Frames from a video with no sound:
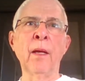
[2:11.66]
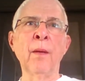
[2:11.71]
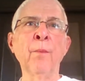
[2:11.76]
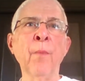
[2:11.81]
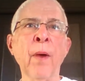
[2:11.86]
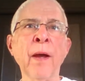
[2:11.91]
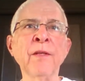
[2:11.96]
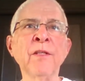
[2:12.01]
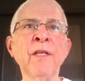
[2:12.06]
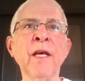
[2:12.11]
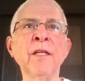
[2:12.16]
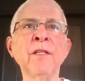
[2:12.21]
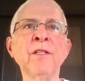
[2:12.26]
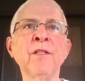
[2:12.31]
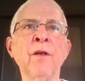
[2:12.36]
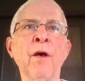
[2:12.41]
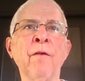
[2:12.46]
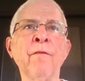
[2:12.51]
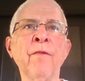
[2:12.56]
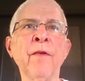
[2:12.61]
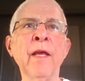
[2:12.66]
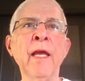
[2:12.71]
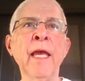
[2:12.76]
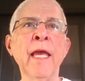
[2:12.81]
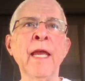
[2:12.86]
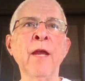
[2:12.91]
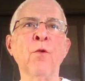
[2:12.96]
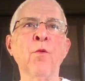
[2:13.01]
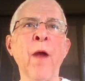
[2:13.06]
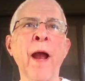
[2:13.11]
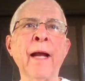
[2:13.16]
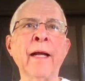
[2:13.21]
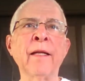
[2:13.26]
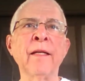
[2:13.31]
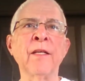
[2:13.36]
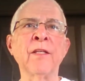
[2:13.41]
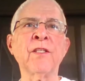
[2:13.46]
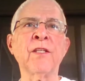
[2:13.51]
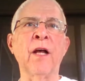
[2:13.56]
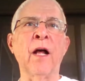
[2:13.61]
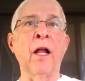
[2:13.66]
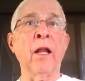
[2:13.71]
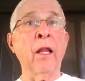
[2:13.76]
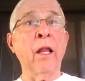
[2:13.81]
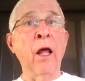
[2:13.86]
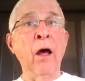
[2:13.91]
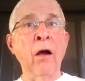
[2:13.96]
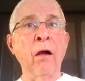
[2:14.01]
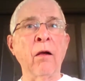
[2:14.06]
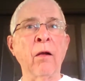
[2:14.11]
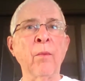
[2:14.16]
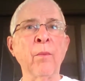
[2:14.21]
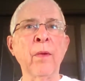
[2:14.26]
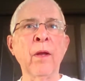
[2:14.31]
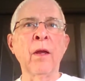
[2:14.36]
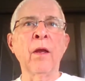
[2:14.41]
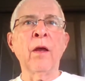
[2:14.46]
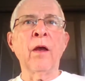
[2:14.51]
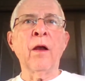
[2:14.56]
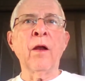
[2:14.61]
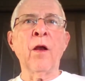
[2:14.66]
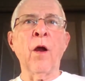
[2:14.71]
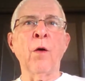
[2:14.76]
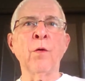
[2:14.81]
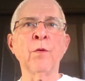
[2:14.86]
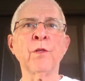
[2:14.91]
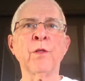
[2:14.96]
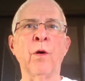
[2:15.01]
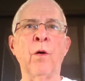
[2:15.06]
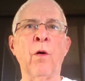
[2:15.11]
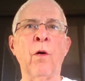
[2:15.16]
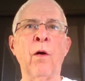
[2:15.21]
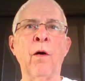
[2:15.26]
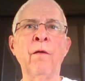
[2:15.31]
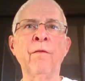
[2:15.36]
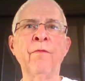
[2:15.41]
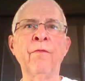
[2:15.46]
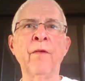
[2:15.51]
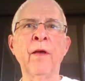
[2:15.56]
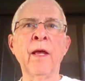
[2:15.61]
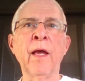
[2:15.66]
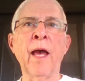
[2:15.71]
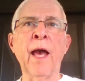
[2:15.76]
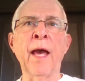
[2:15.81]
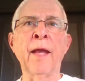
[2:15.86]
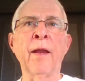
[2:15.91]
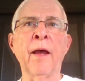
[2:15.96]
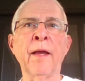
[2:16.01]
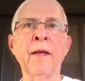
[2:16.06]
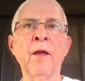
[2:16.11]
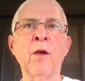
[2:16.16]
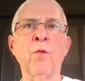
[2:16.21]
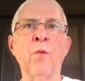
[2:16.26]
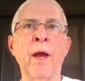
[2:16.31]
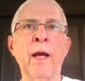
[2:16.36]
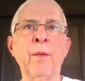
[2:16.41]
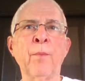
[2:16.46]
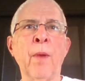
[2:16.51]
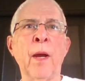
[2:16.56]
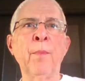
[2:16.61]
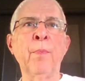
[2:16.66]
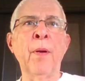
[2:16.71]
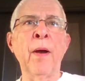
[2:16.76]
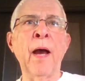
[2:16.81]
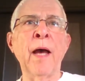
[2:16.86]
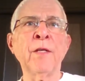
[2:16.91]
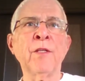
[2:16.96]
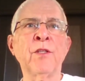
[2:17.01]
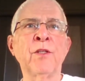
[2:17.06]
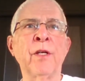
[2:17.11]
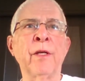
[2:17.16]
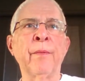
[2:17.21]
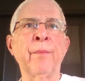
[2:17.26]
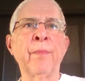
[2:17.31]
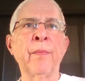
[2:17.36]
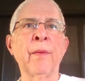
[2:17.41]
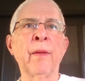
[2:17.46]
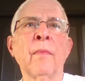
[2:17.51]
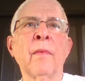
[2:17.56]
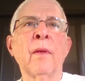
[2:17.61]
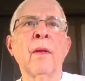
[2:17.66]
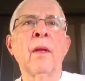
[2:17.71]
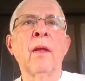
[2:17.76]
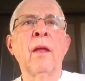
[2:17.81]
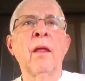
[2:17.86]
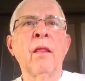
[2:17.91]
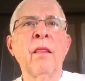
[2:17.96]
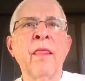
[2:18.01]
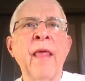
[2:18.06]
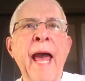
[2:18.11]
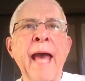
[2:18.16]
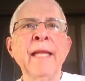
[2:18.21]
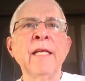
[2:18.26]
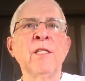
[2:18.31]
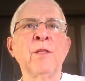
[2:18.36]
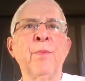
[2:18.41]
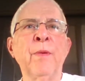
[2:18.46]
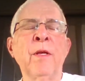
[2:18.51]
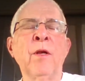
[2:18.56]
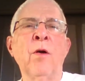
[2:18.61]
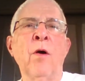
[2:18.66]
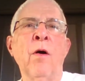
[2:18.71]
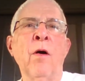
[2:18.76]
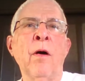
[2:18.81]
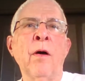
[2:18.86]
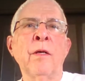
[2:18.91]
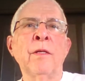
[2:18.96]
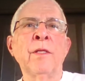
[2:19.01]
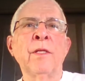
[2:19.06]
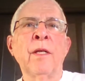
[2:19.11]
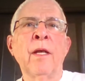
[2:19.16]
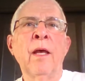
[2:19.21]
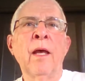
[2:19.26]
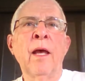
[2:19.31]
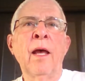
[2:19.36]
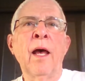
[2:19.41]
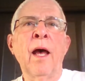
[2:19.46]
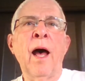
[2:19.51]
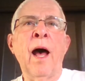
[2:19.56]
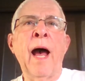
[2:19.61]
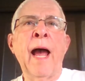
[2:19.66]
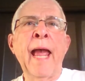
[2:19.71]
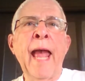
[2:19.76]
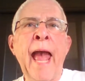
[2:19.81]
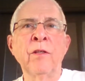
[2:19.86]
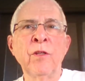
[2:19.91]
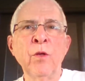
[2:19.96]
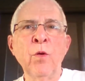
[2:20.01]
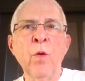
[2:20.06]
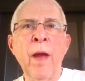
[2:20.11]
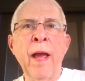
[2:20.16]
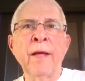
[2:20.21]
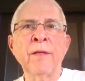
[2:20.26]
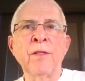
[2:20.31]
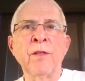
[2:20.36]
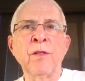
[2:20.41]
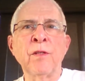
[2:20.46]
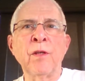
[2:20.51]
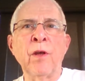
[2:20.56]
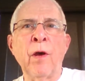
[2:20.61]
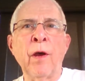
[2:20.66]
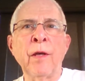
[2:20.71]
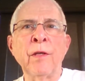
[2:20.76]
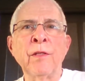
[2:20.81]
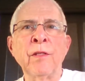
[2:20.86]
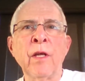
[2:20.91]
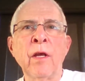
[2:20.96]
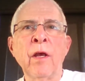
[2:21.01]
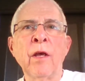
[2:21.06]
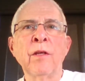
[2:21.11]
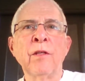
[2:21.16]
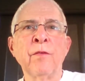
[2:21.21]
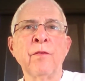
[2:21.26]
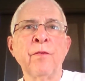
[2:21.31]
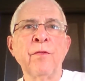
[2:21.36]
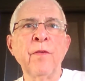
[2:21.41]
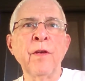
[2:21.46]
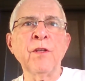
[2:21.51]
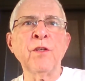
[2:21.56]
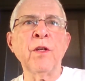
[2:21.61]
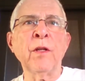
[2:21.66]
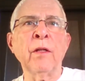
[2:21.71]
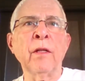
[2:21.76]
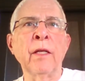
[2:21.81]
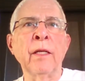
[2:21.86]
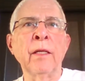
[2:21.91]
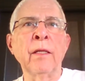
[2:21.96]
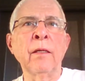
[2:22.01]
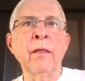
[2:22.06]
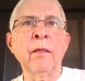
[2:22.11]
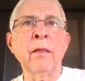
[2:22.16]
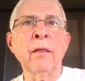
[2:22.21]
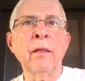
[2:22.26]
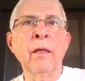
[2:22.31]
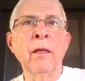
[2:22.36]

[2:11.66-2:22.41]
my sense of erectness alarm goes off and I correct my posture. That is because I do exercise sufficiently